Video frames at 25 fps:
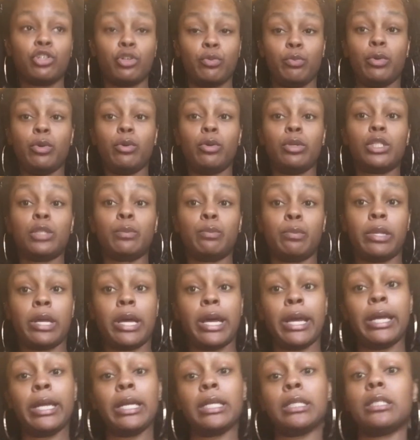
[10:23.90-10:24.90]
your milk
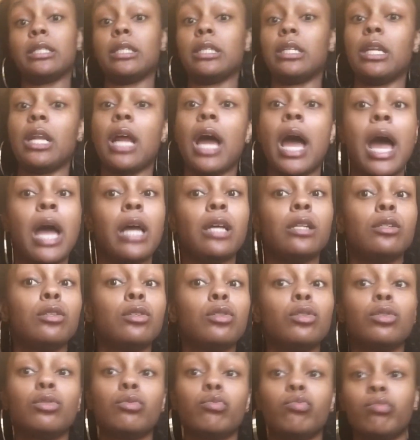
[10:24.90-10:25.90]
supply is to not
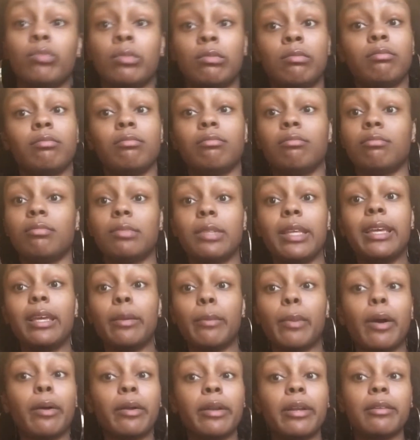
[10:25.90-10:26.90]
think
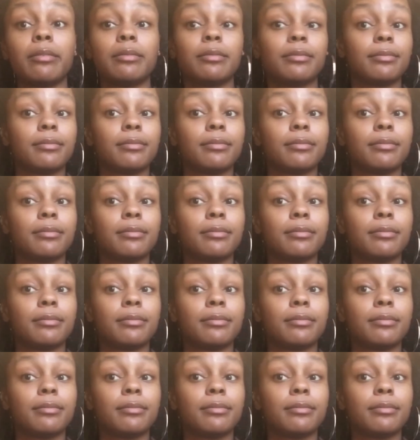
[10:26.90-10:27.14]
about it.